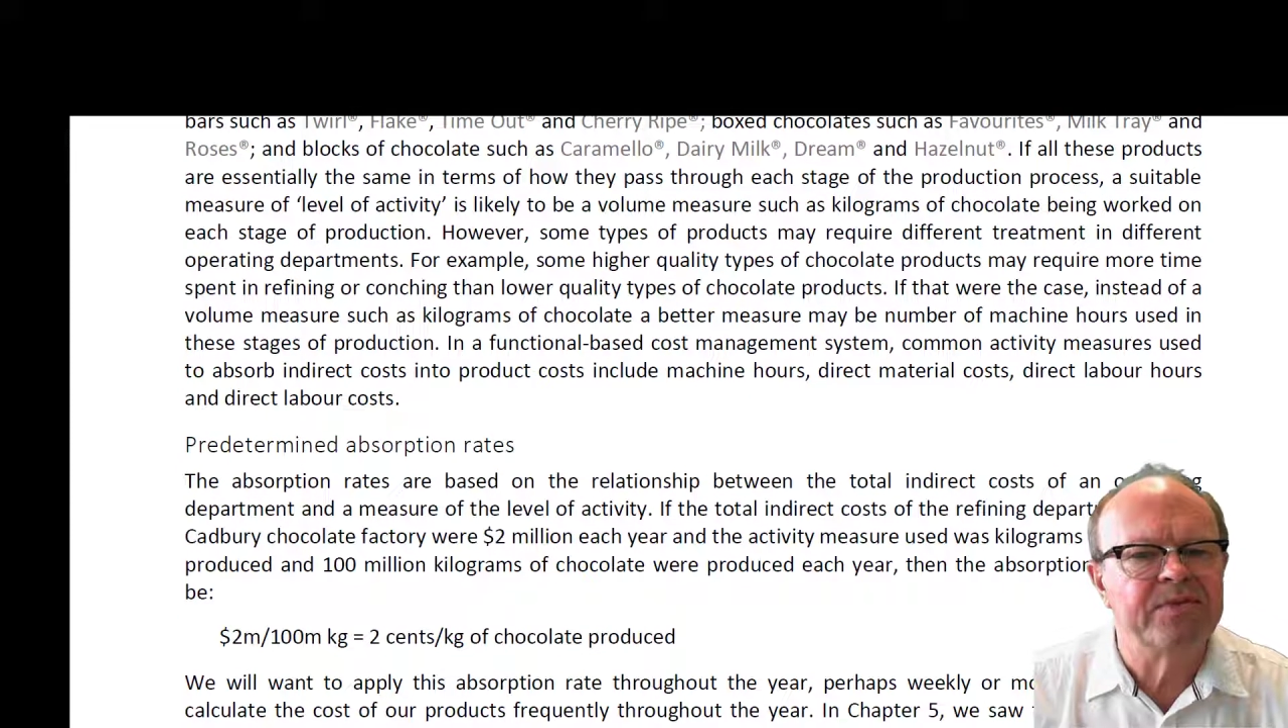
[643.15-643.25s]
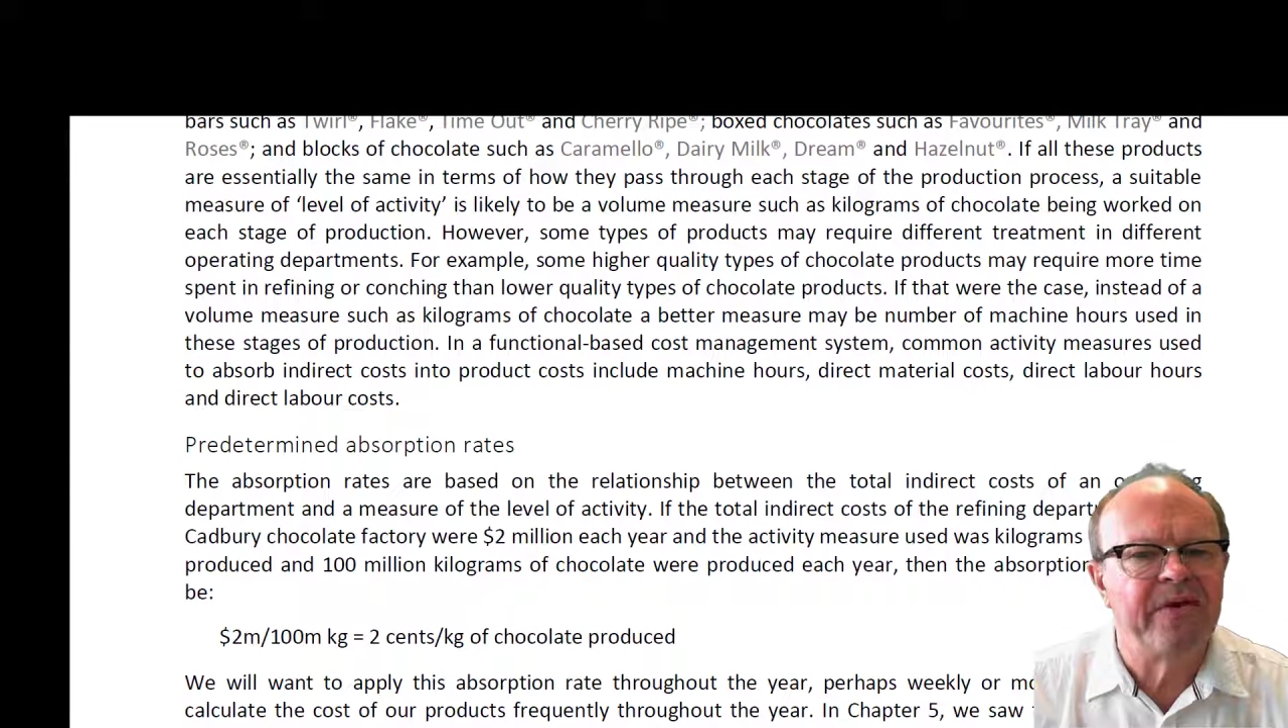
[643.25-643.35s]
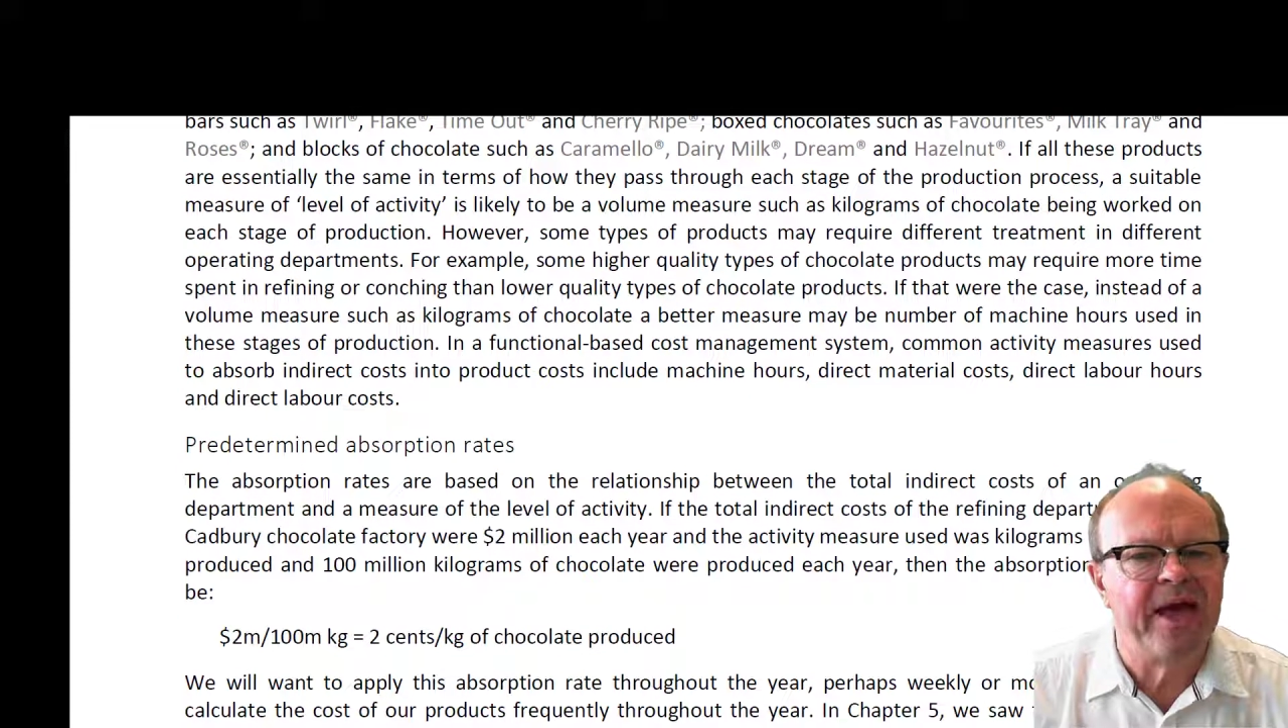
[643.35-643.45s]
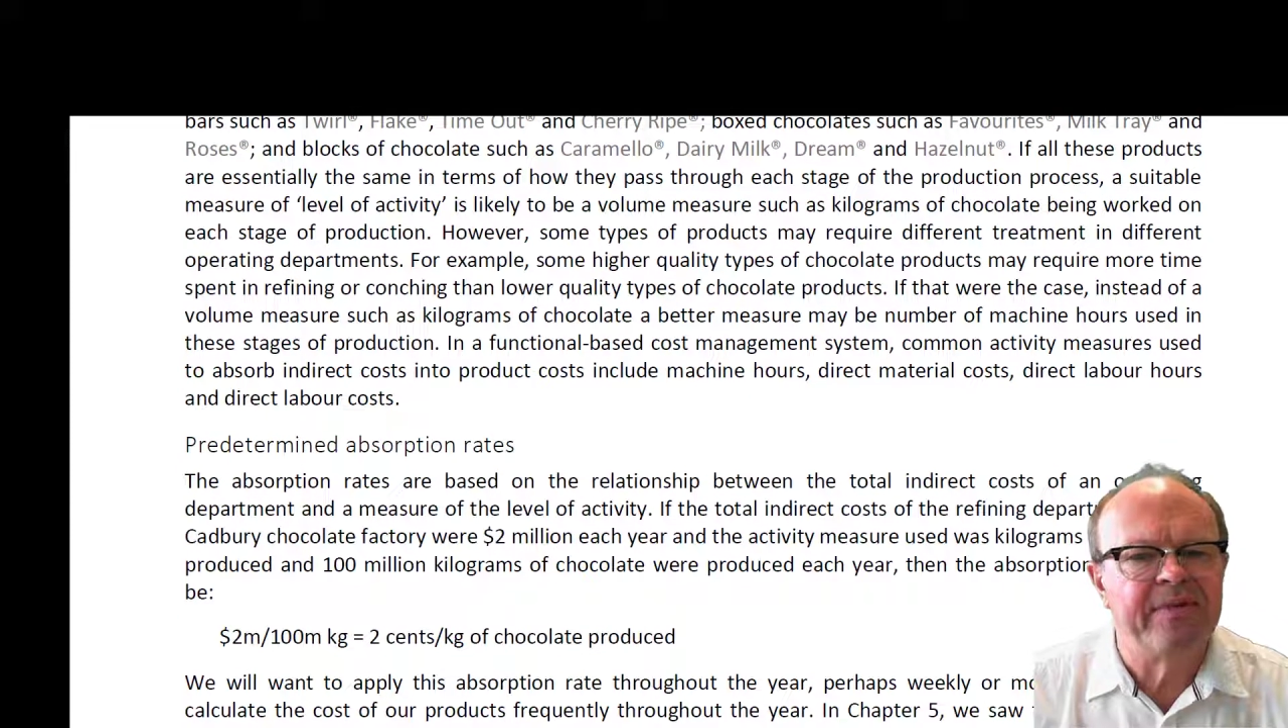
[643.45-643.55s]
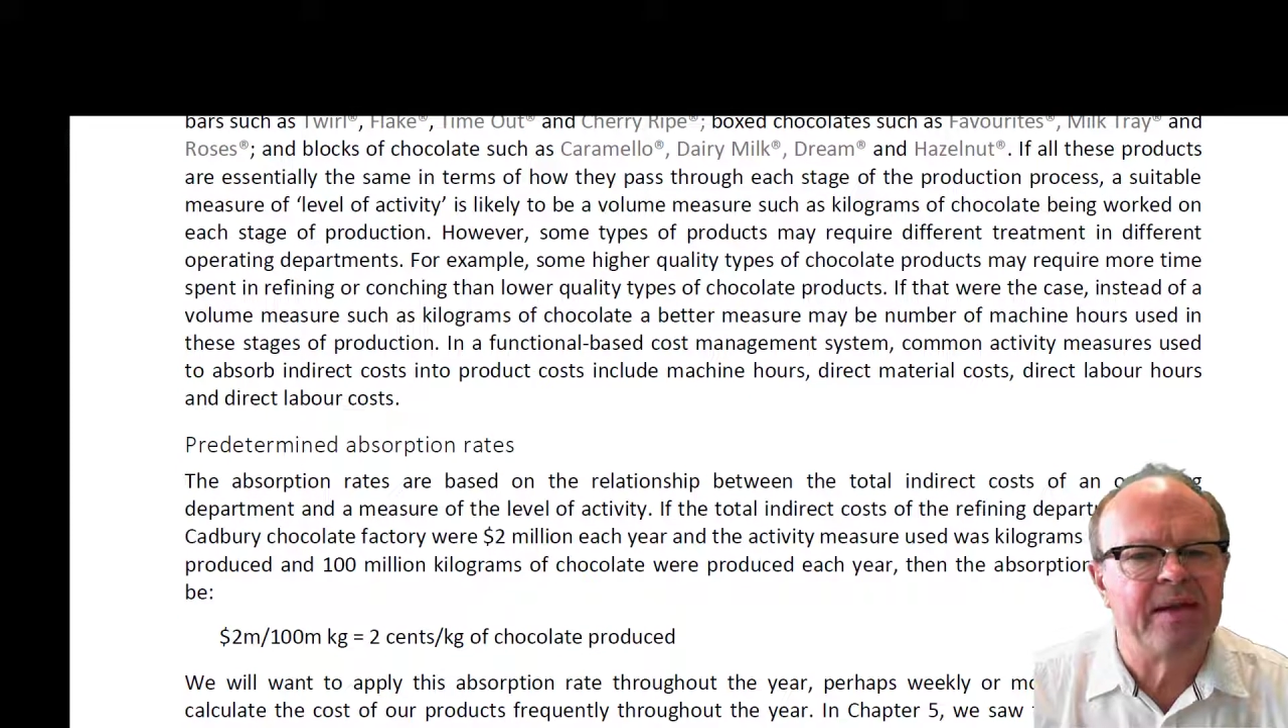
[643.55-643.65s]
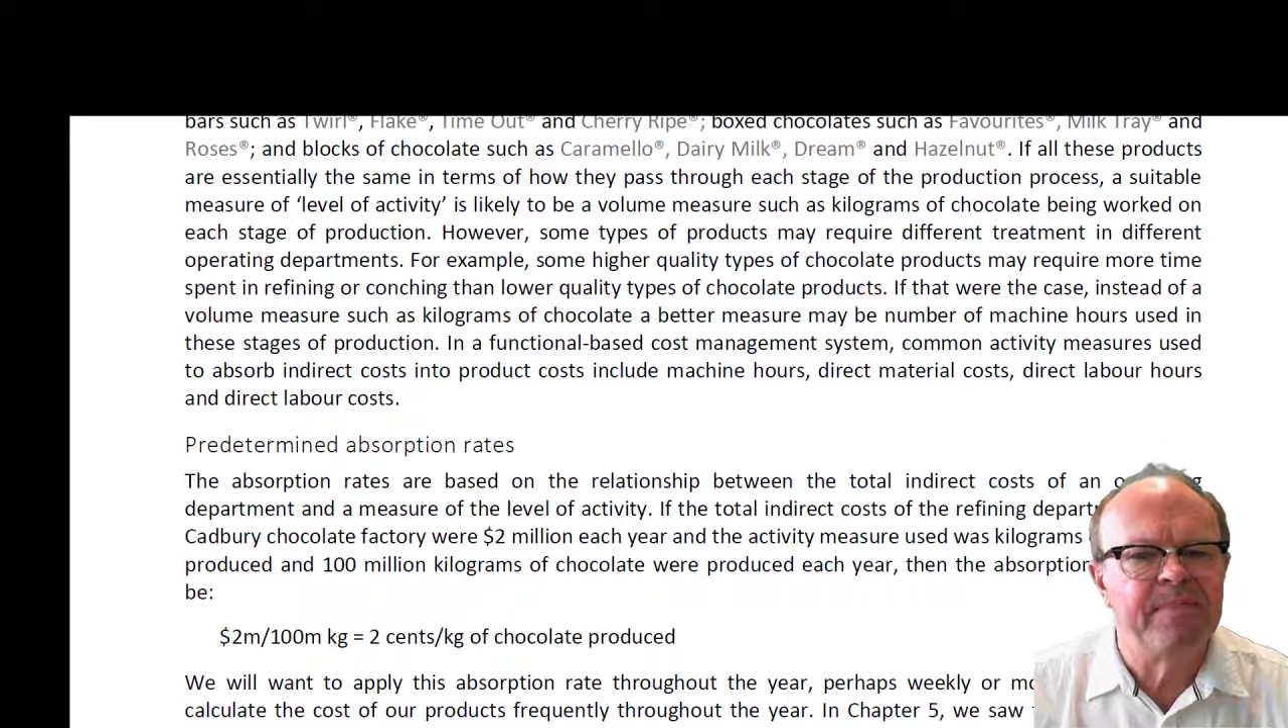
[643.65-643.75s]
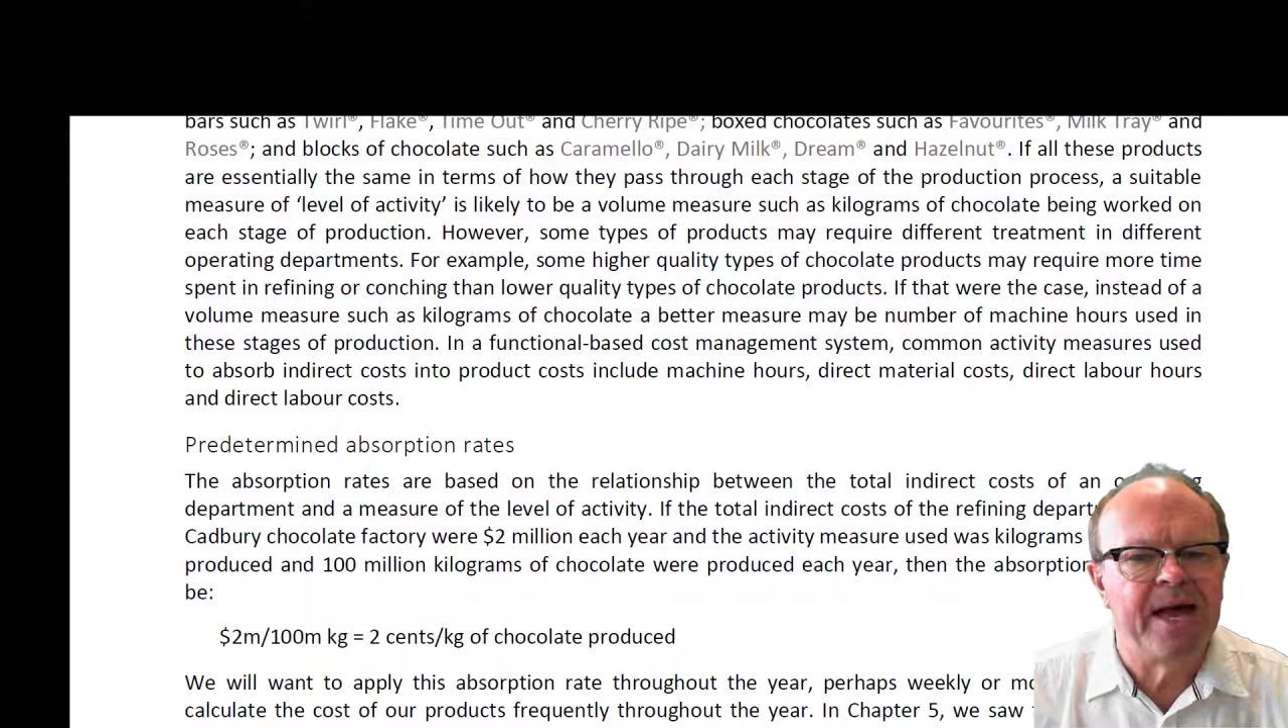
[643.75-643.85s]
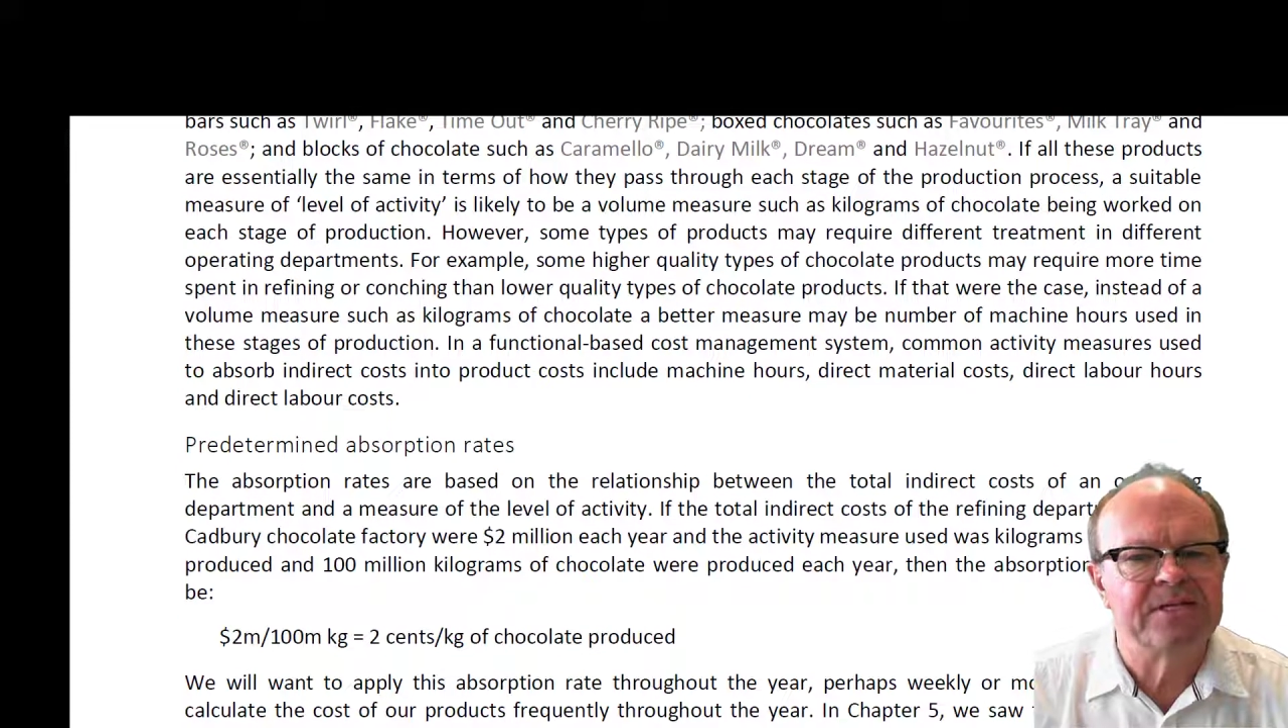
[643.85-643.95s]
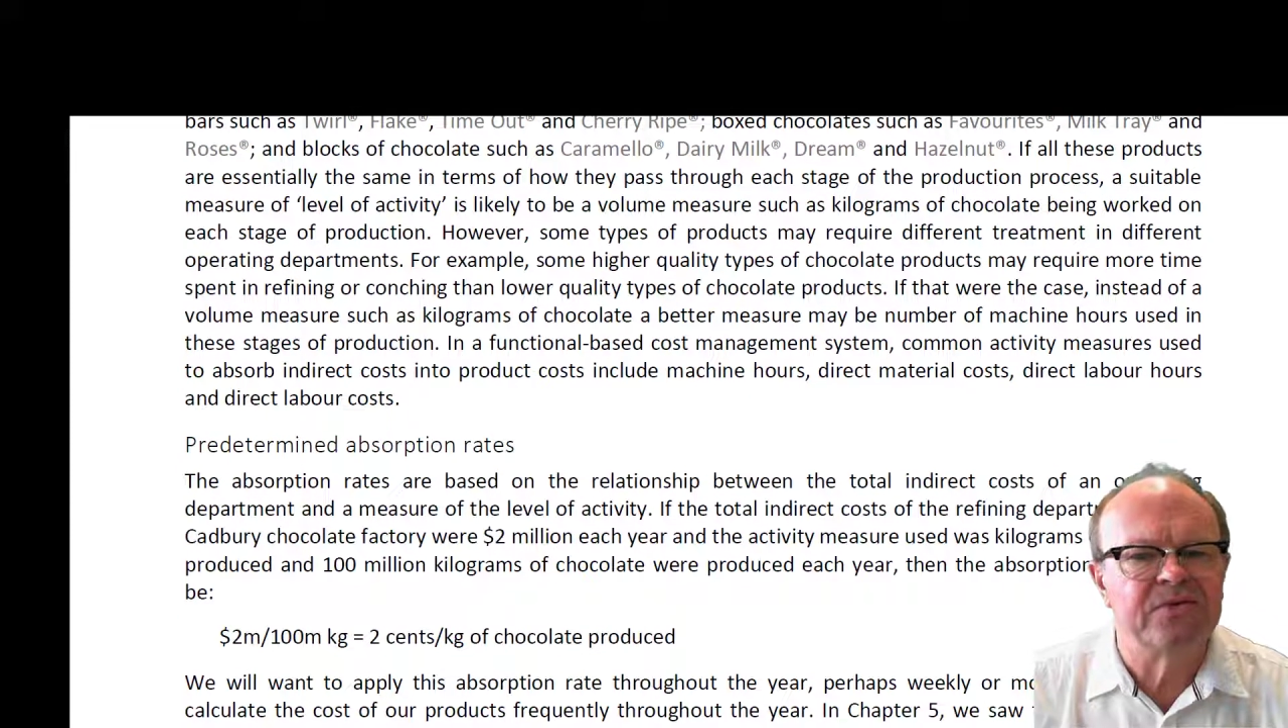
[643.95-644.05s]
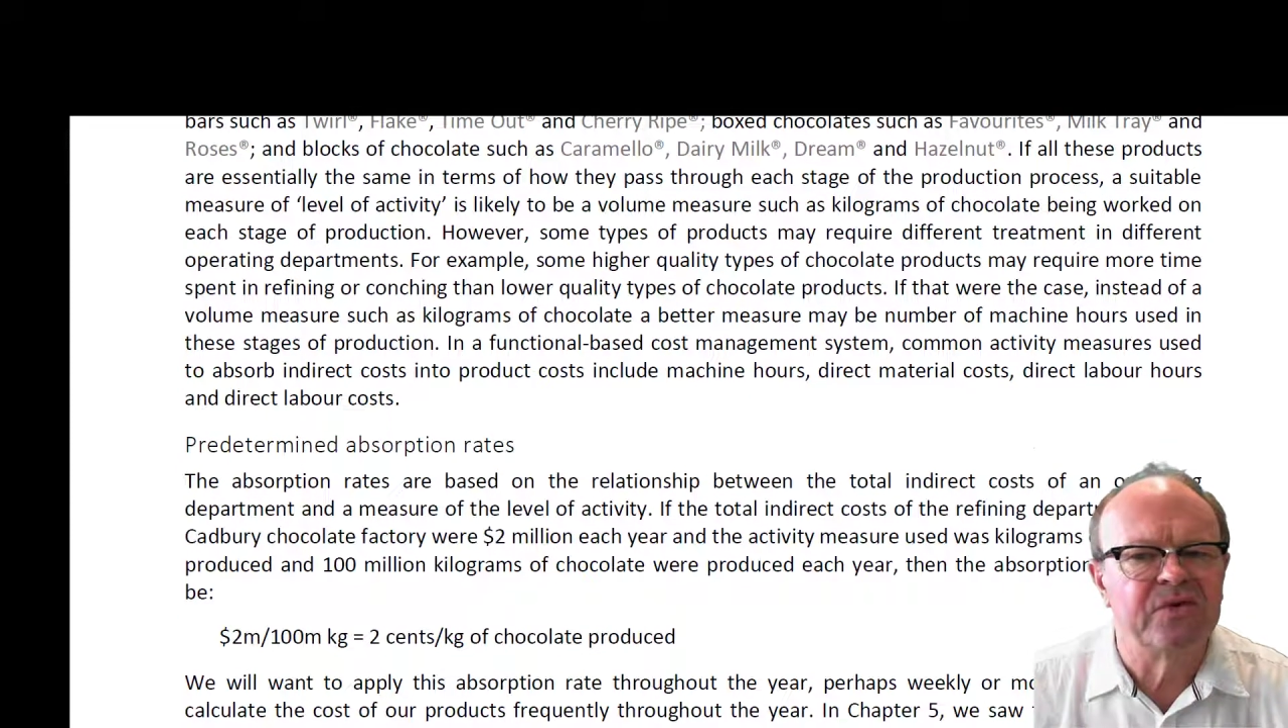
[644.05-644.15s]
of how they
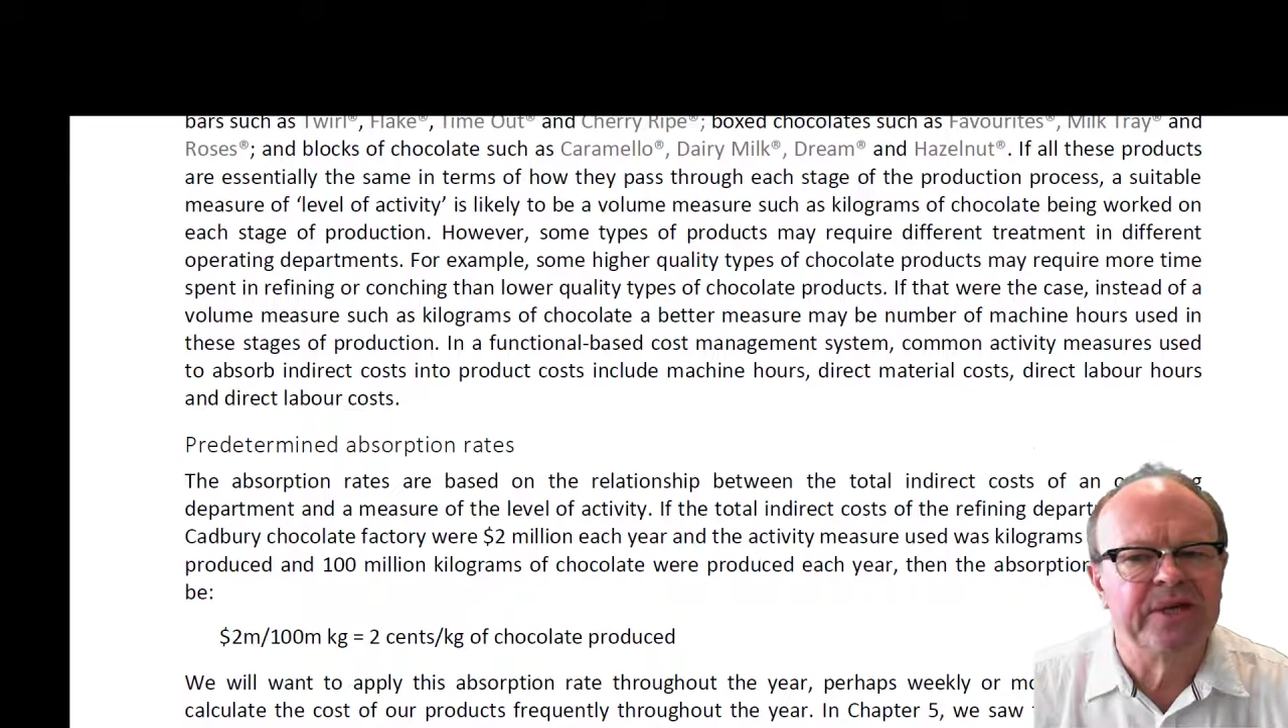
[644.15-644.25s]
pass through